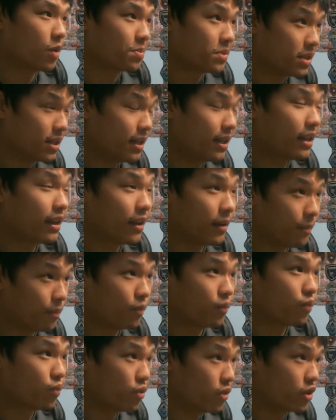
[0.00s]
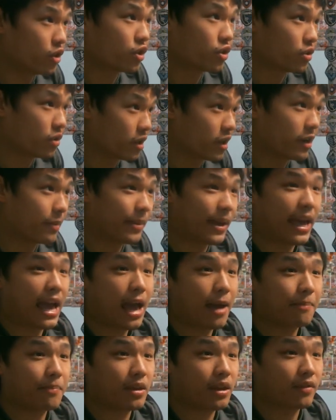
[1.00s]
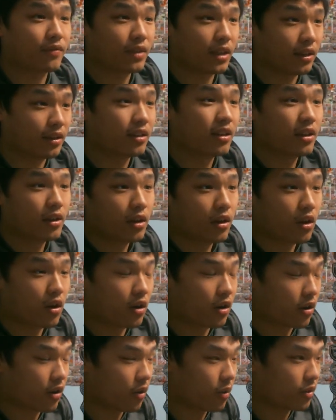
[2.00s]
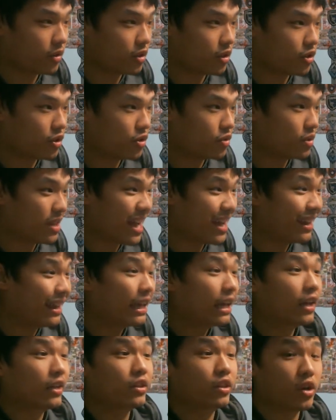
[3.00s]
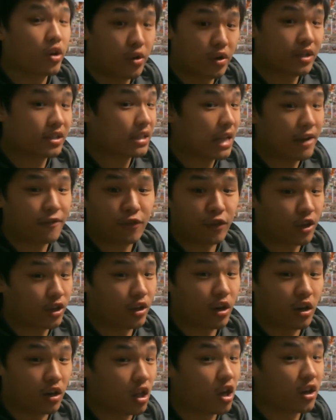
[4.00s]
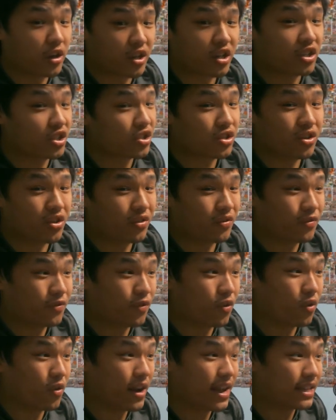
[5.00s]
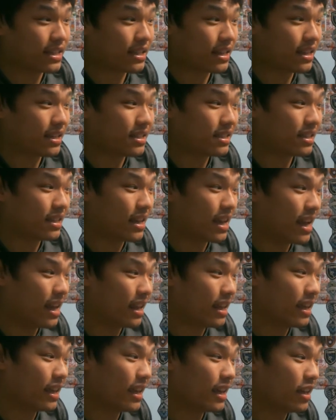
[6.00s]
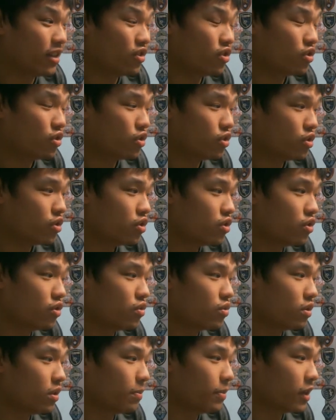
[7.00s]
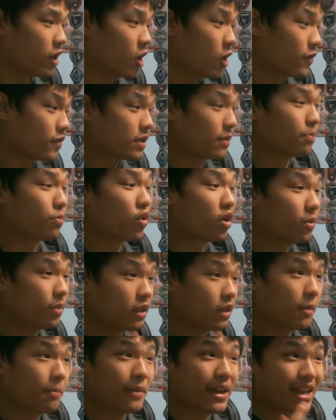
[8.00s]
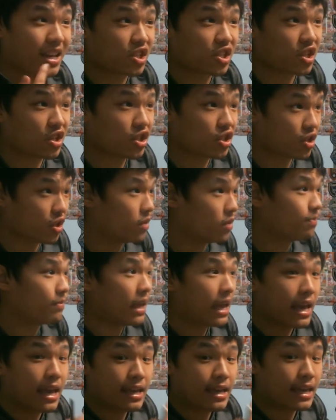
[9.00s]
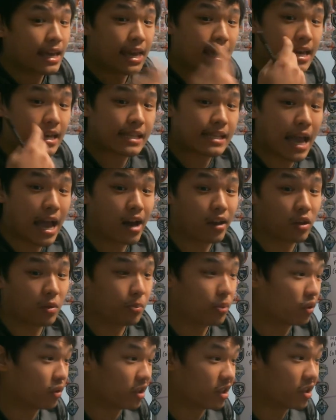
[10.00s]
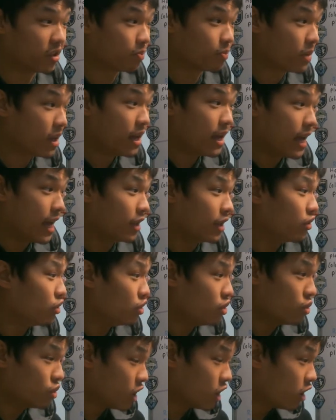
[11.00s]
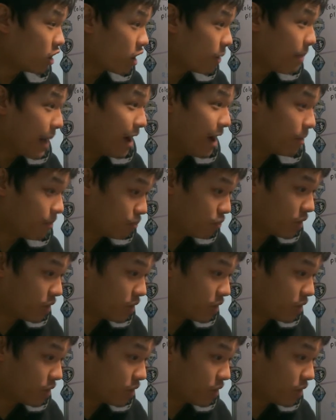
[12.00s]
seed, and I'm pretty sure they're going to be happy if they are going to do that, there is definitely a lot of concern for SKC heading into the playoffs, and probably the biggest concern is Alan Pulido. And you talk about